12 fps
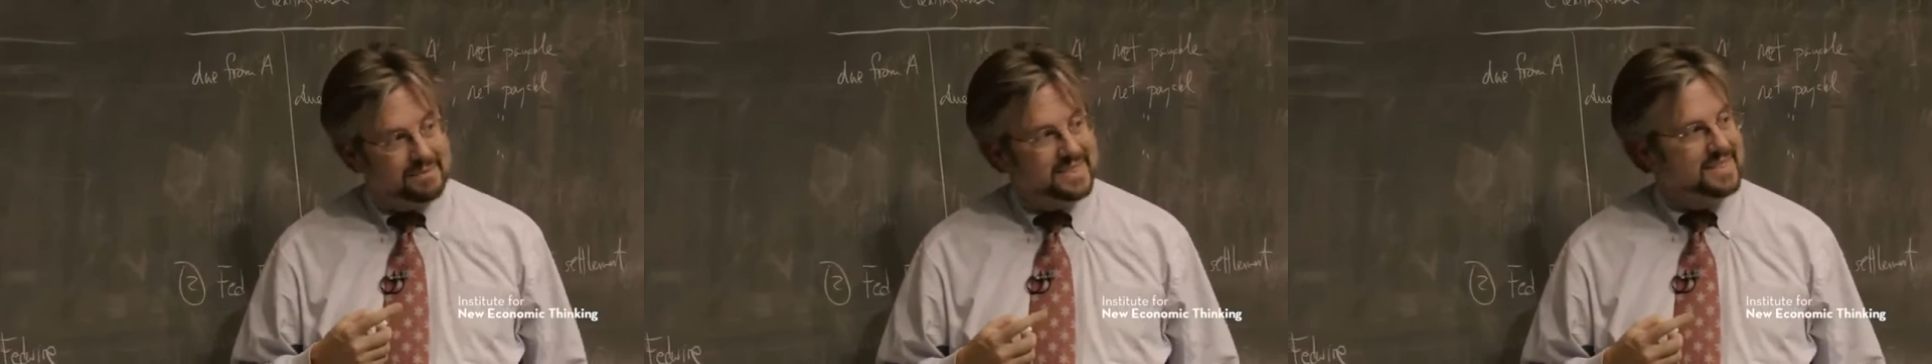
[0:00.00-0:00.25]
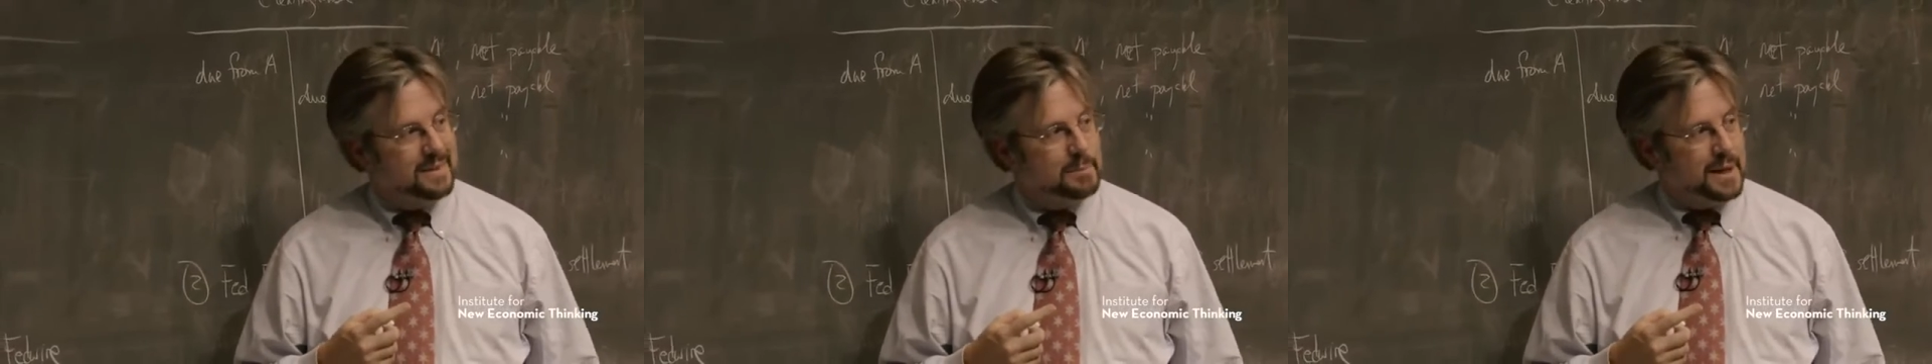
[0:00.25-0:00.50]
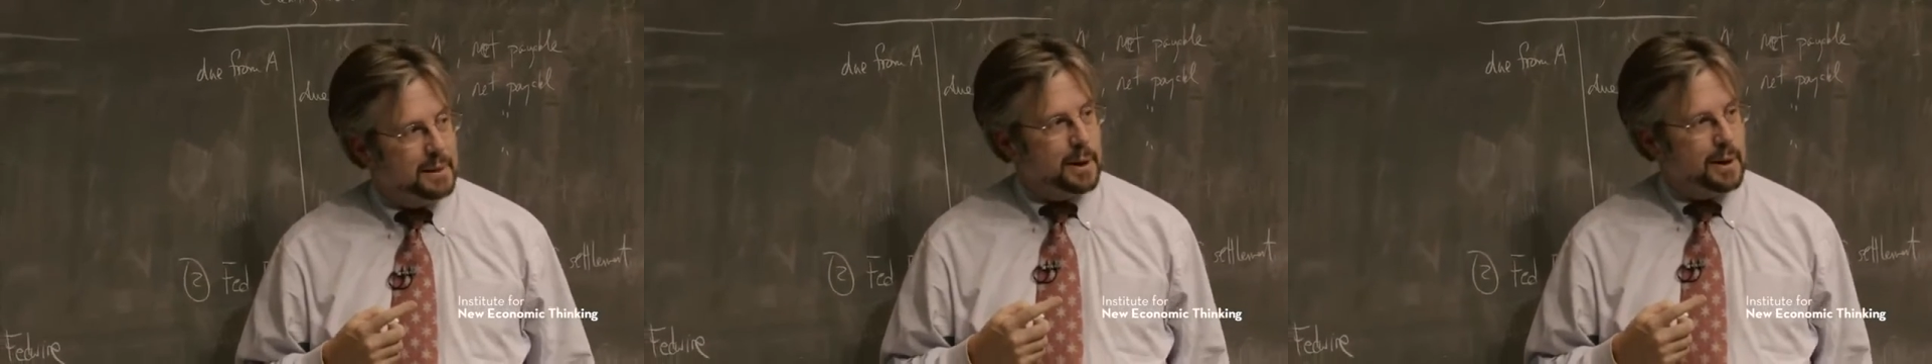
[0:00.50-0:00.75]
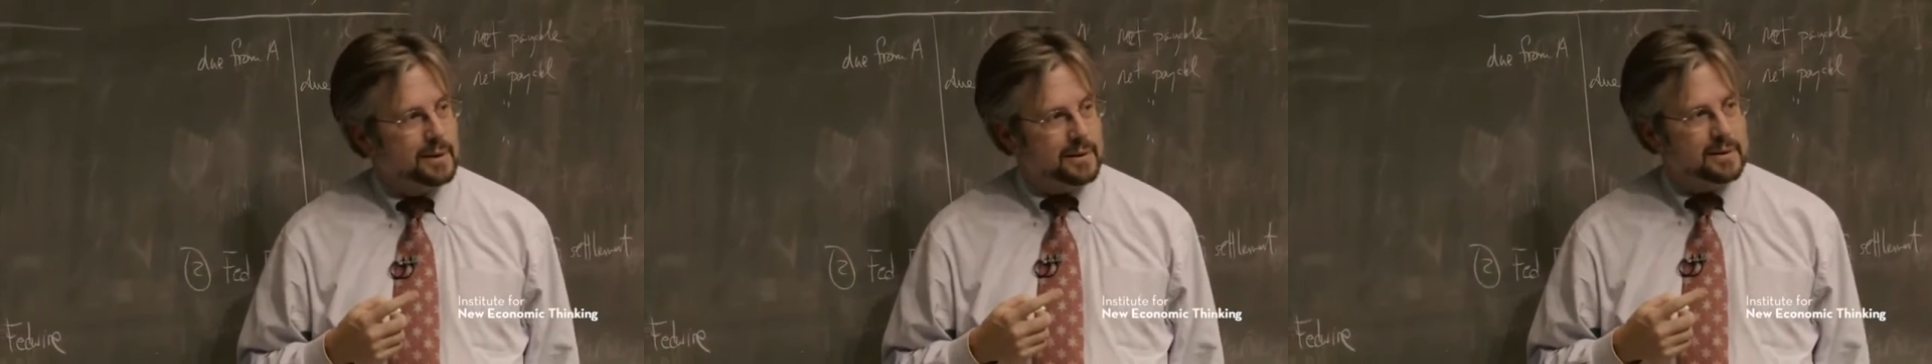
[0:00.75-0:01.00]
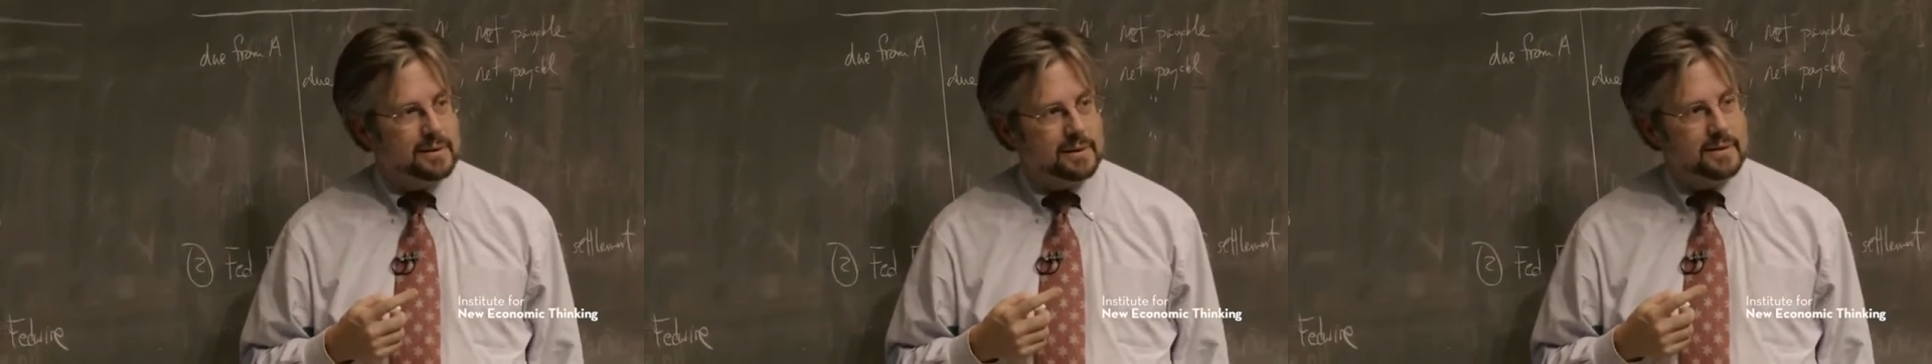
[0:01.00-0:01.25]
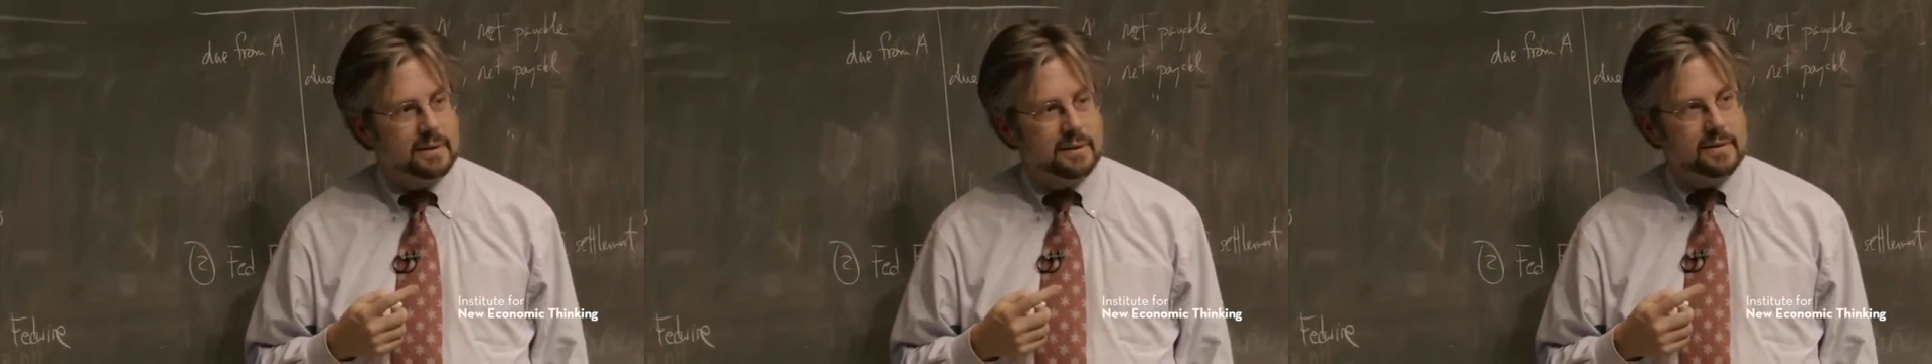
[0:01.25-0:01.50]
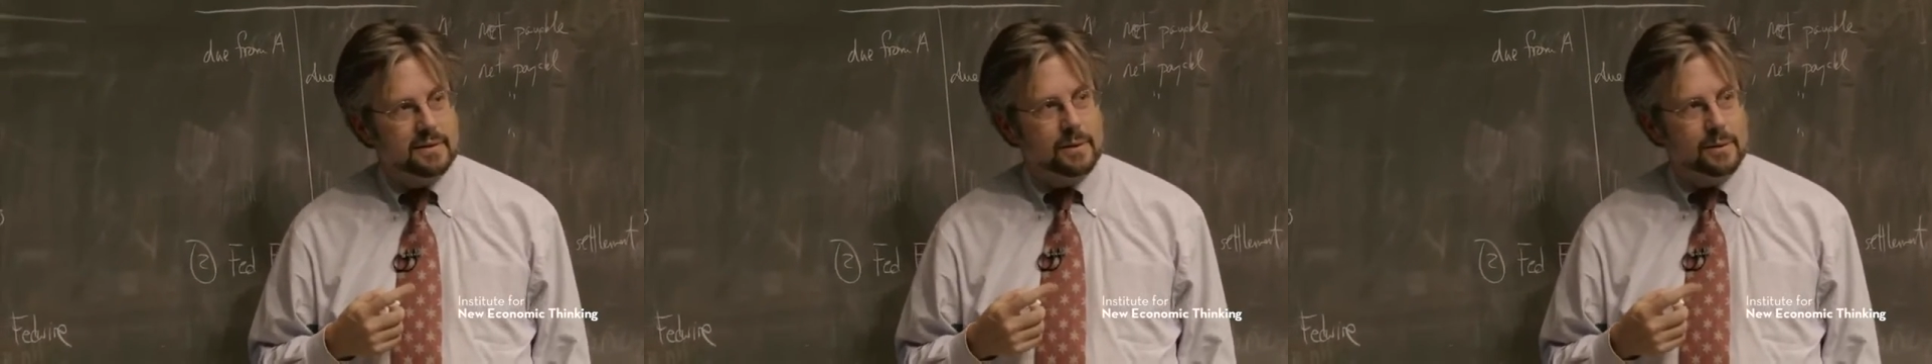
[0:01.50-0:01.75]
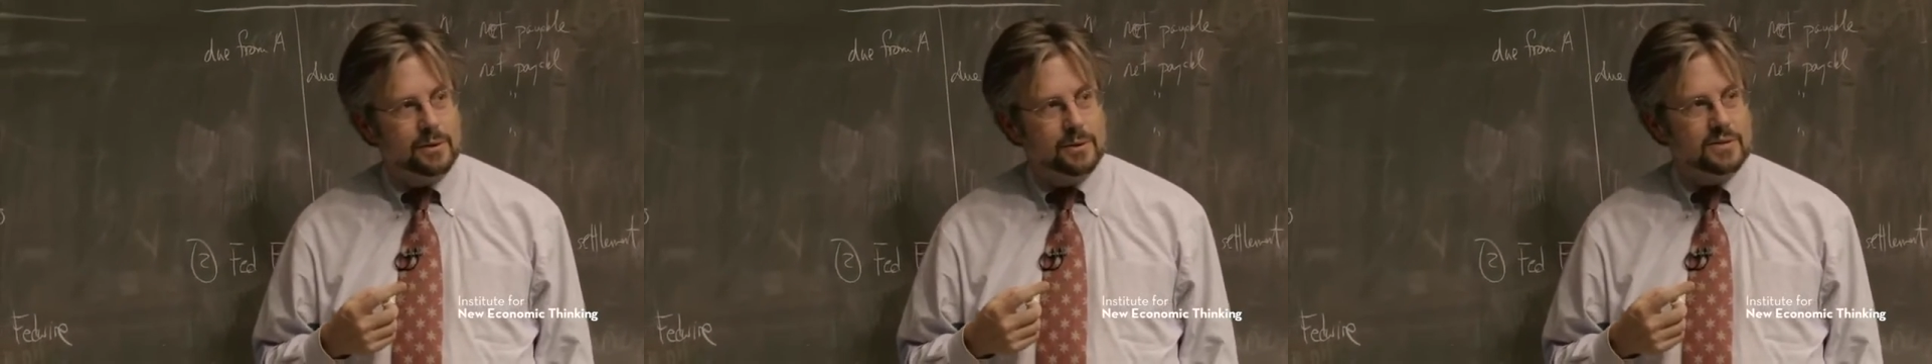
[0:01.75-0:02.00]
is the money part.
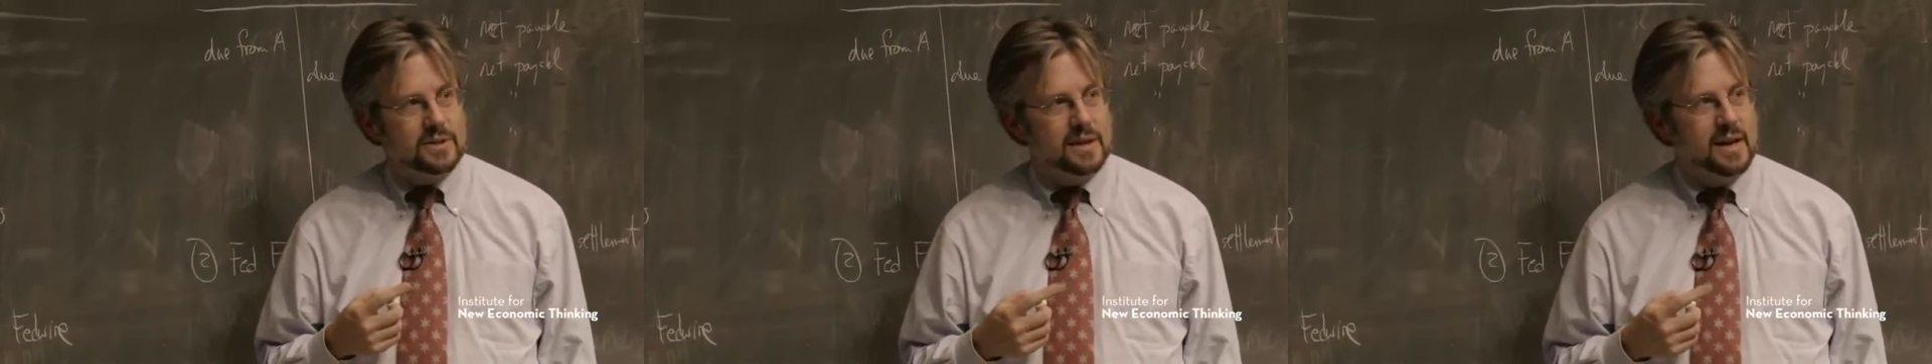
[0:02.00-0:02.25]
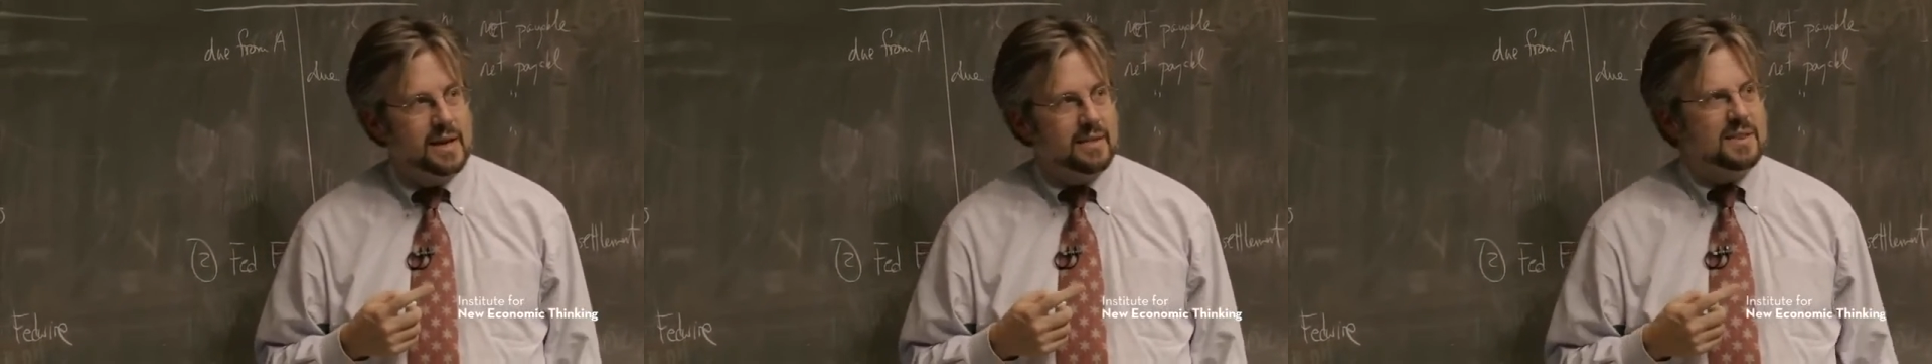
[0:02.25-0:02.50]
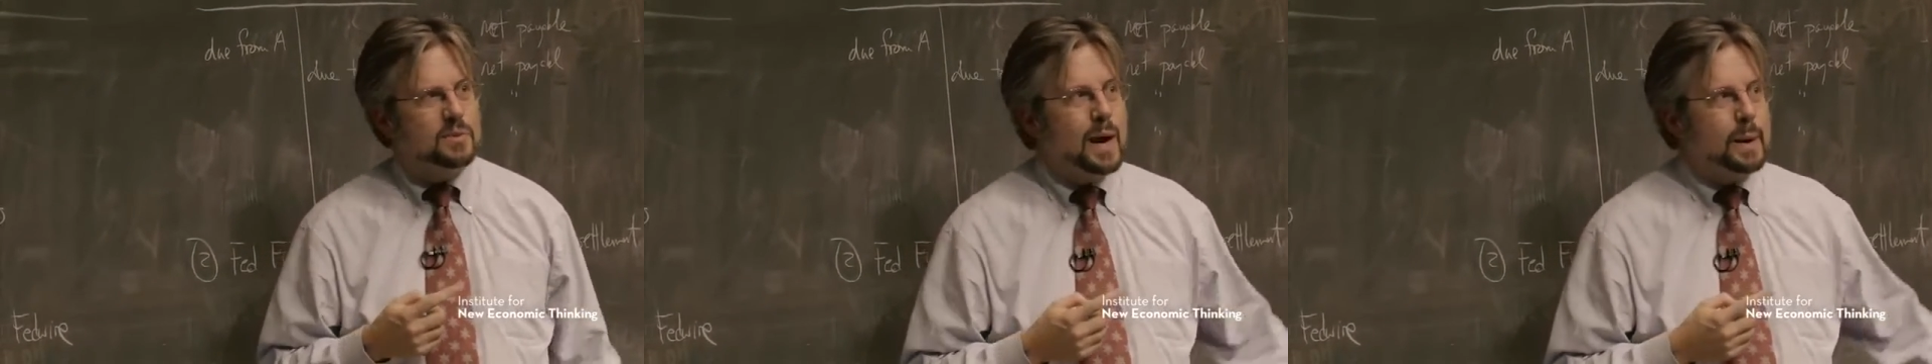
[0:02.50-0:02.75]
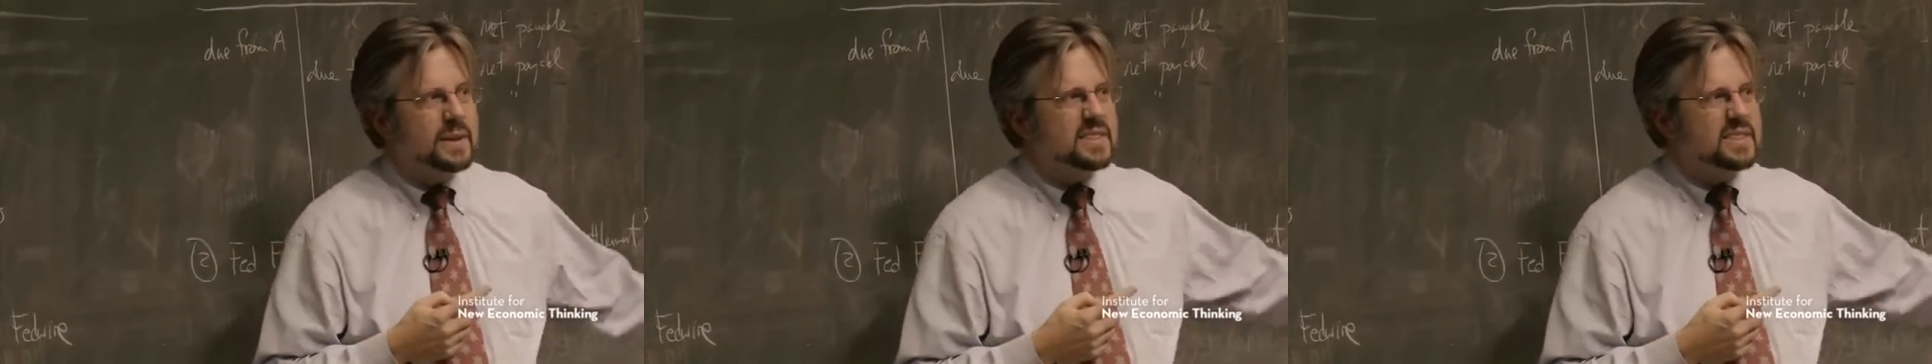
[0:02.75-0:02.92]
So you see, this is why we